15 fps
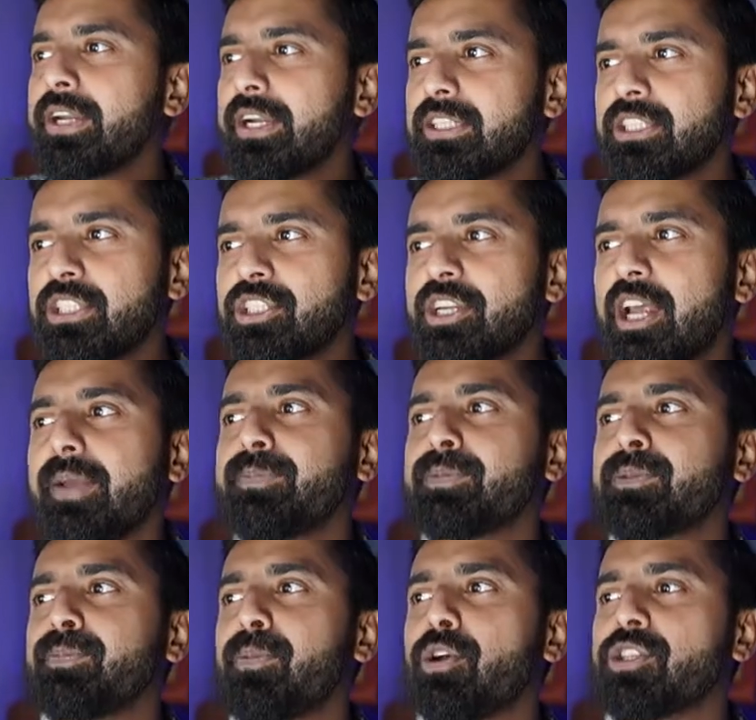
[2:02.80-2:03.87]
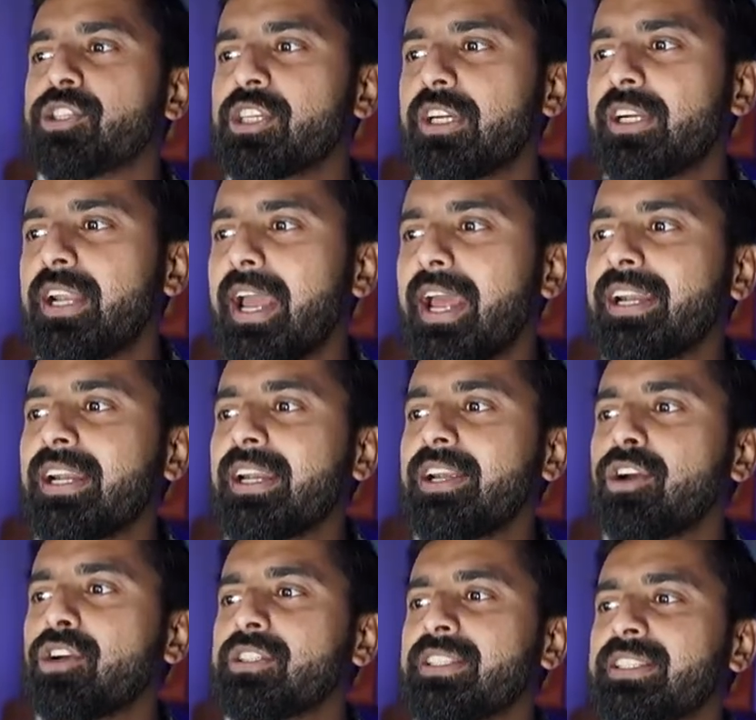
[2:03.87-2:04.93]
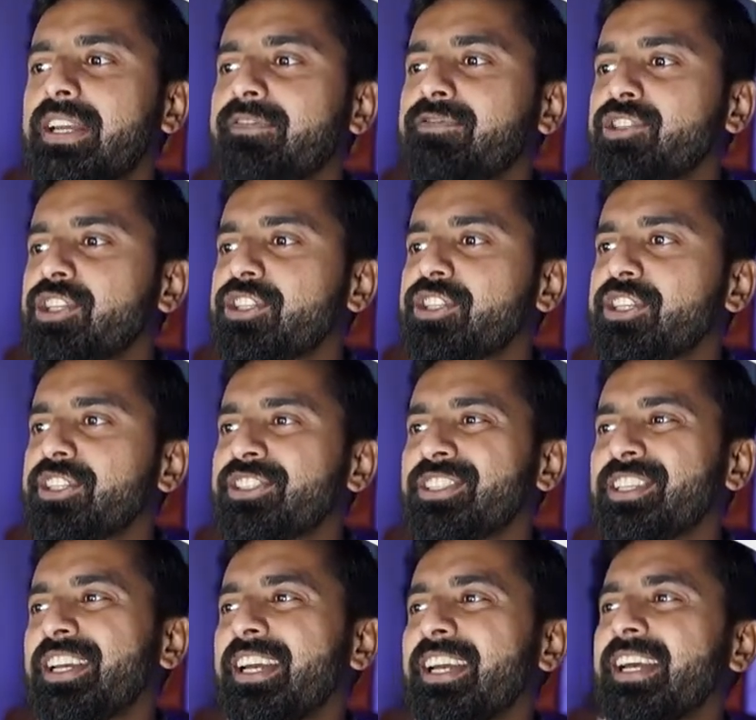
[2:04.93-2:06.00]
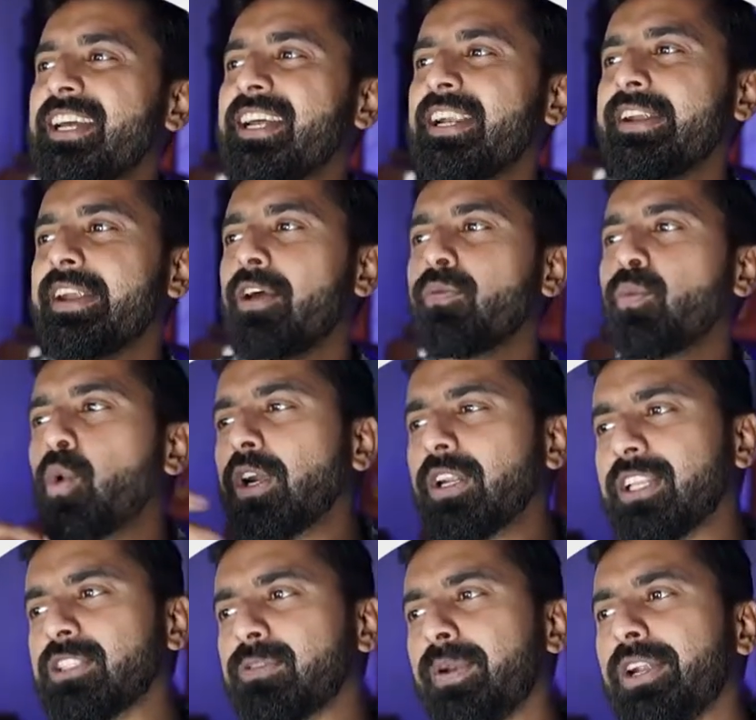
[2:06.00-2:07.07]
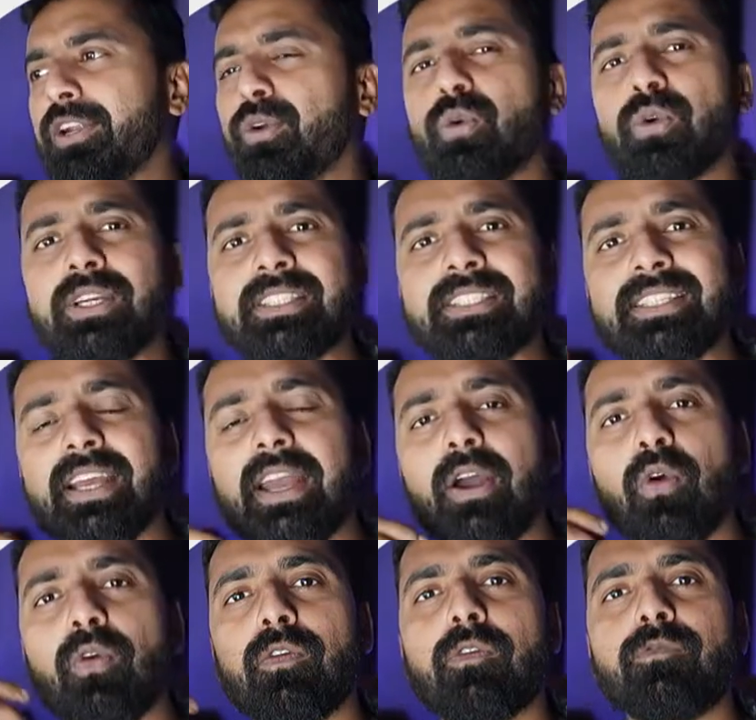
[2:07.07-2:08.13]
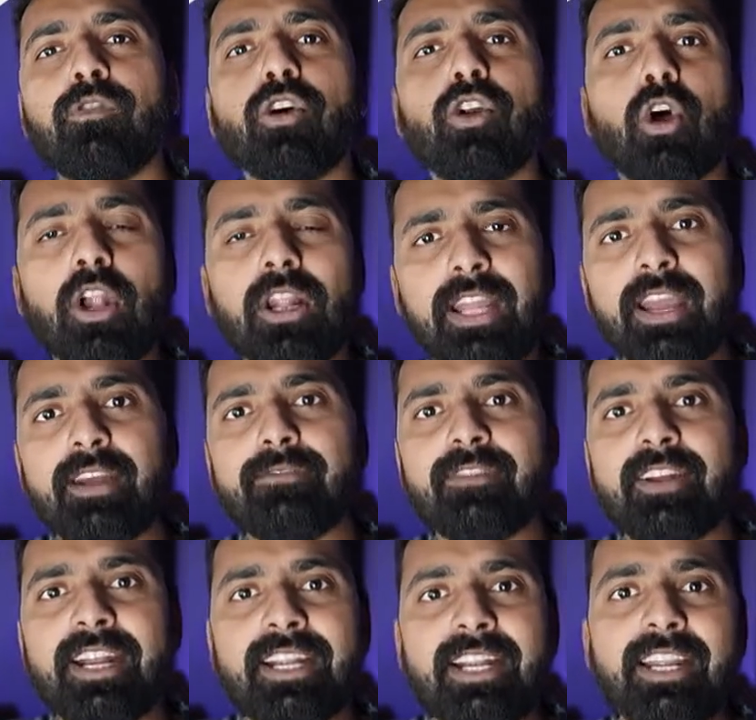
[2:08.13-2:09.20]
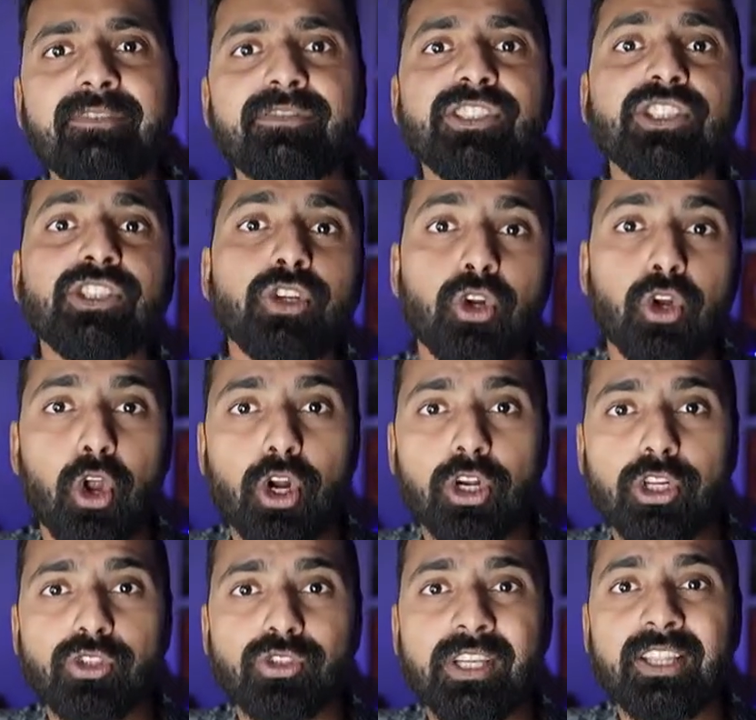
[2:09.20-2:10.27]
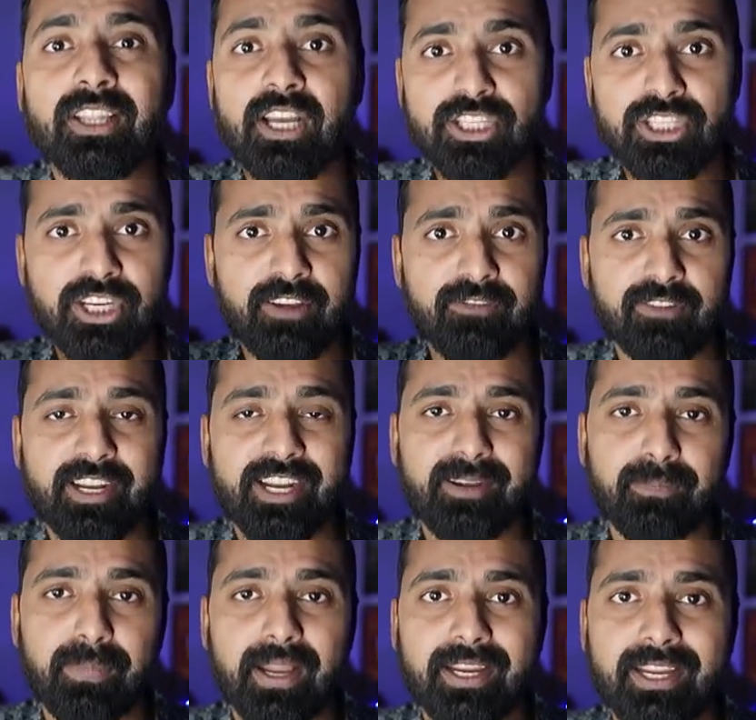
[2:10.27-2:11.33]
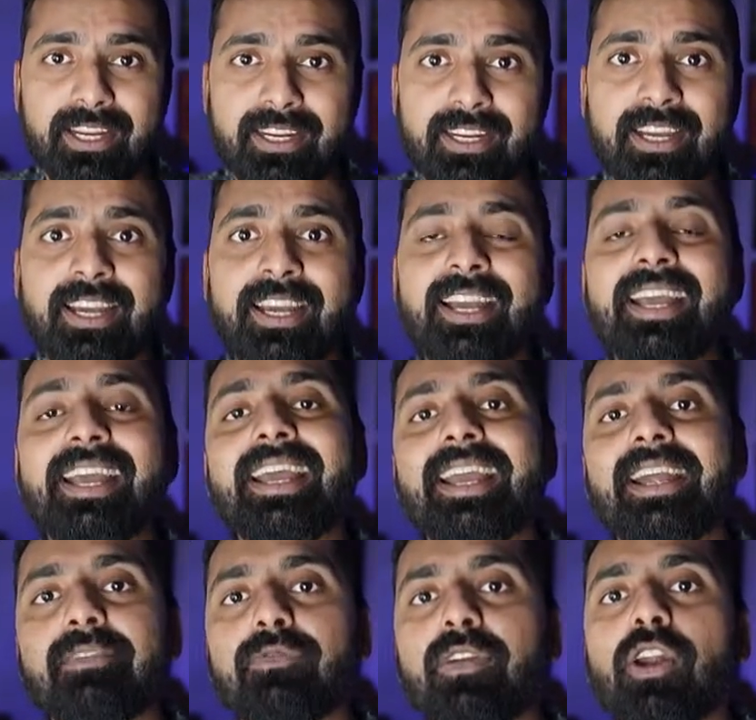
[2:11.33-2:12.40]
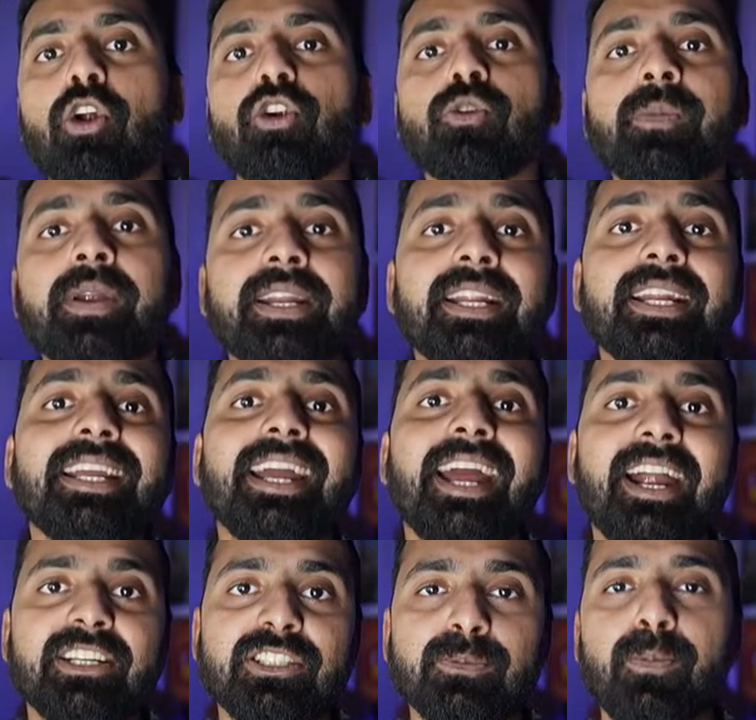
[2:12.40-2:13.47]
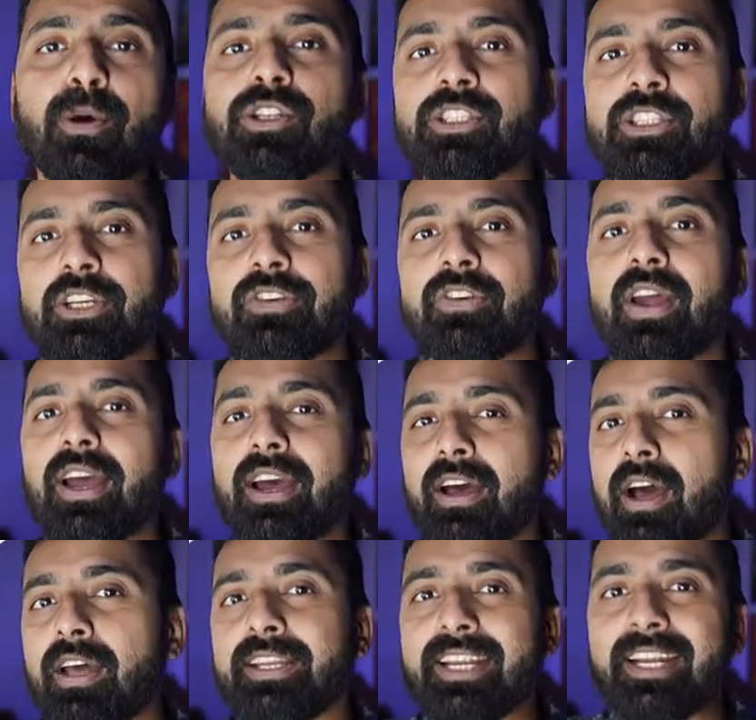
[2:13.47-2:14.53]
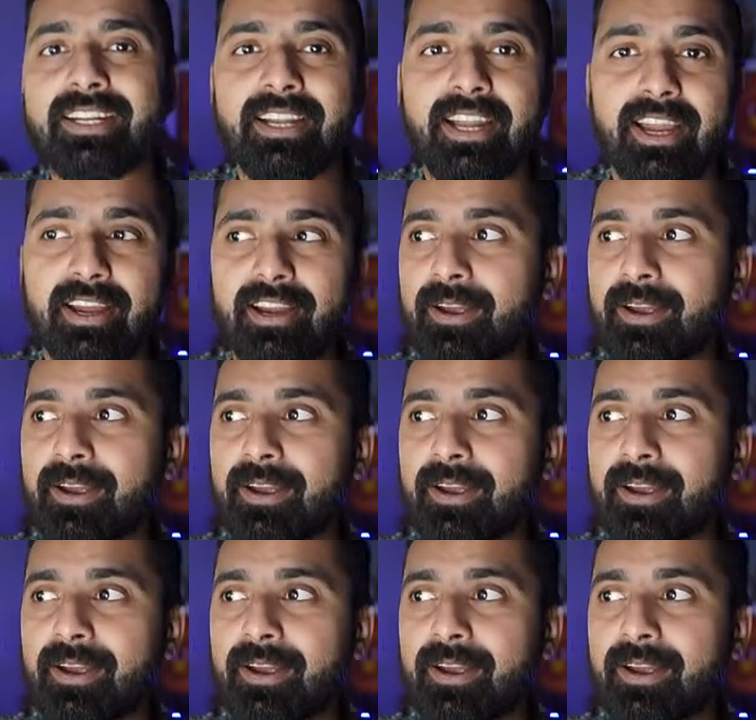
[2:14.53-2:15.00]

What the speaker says: just type sponsored and click on save changes. Now what this will do is, for all the affiliate link which is clogged using Thirsty Affiliate plugin, it will automatically add sponsored REL tag.